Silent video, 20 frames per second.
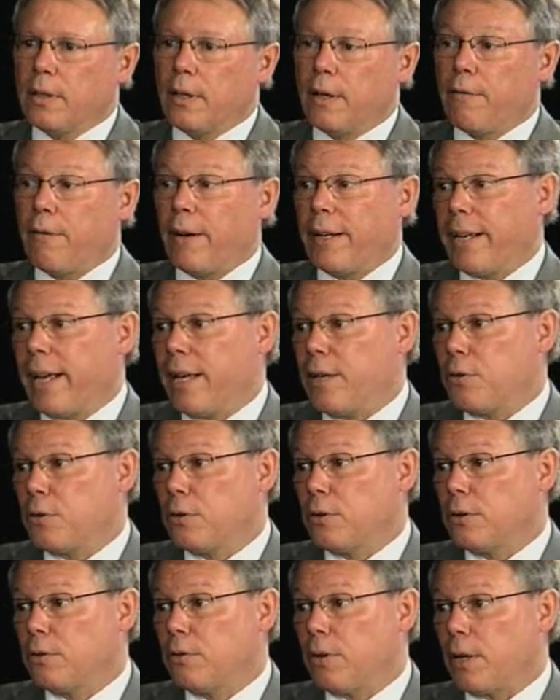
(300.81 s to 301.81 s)
a
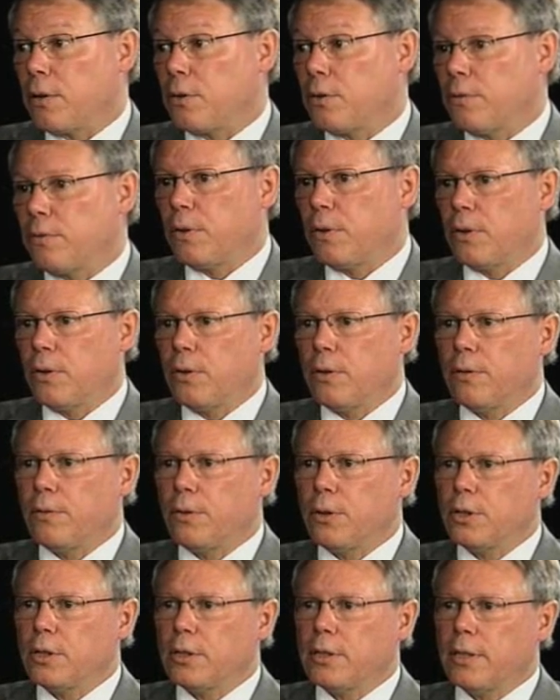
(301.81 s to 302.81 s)
financial structure the
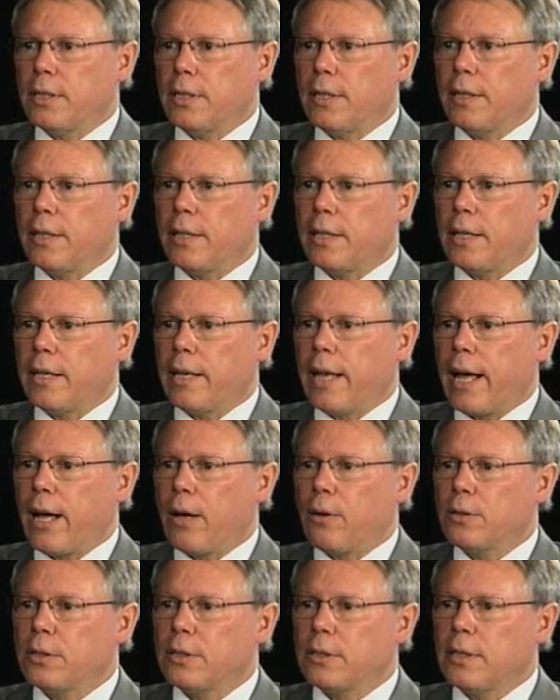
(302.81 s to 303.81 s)
university that
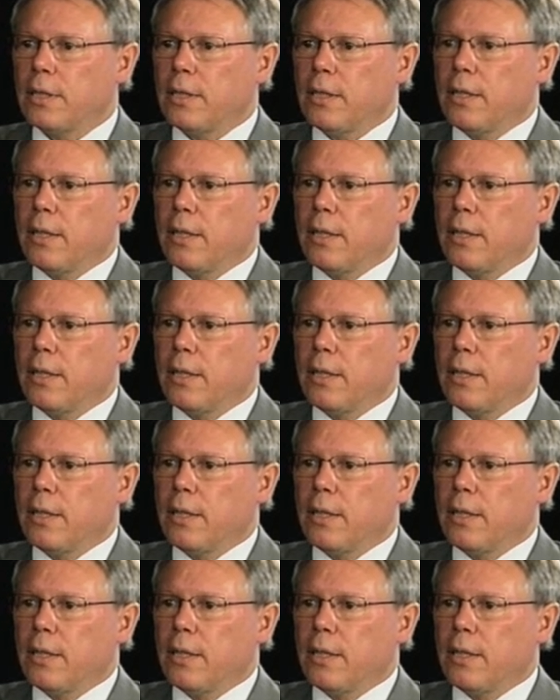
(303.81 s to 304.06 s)
allows